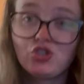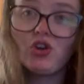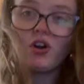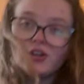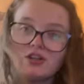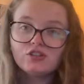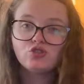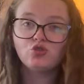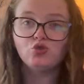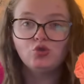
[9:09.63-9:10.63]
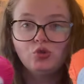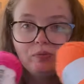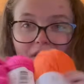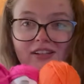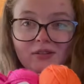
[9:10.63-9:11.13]
yarn to
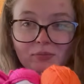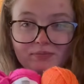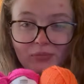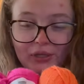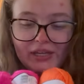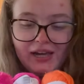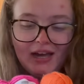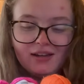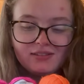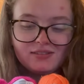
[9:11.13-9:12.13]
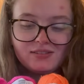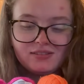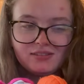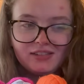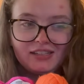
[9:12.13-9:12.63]
make a bucket hat
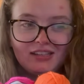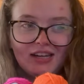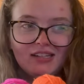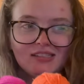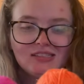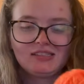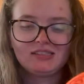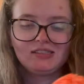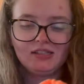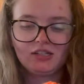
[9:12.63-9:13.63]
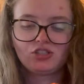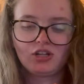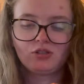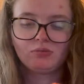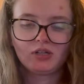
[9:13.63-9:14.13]
like that, like a
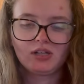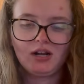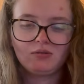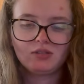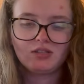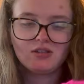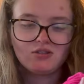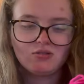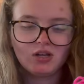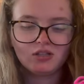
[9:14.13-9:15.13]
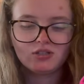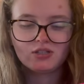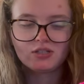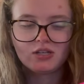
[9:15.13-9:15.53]
checkered bucket hat with these 2 colors.